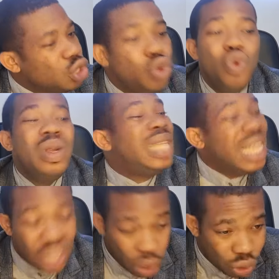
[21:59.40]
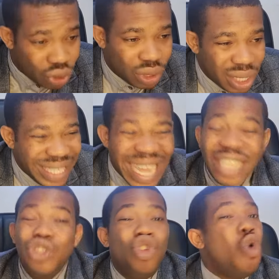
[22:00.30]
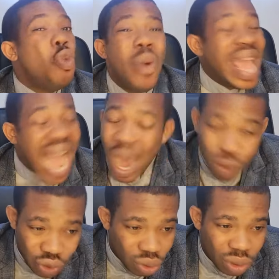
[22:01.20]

Too dangerous. There's no way out.